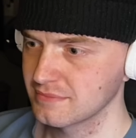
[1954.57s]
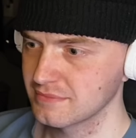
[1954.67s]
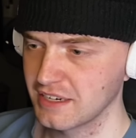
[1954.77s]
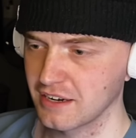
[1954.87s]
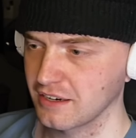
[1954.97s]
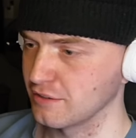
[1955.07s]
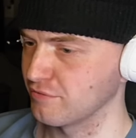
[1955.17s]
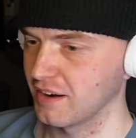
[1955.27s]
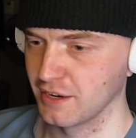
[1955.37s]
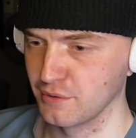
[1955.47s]
They're not gonna
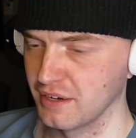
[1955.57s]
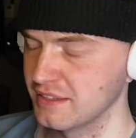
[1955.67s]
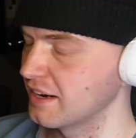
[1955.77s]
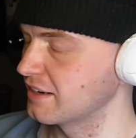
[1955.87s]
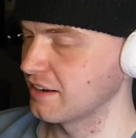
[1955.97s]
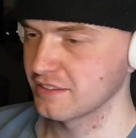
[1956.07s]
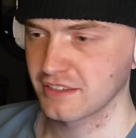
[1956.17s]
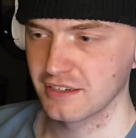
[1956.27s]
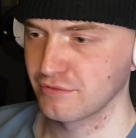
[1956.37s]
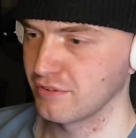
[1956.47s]
fly away. They're not
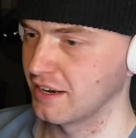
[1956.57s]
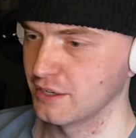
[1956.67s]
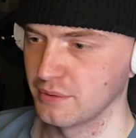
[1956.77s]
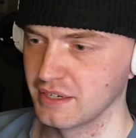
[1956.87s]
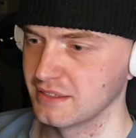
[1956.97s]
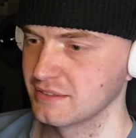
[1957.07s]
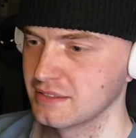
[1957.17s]
gonna fly away.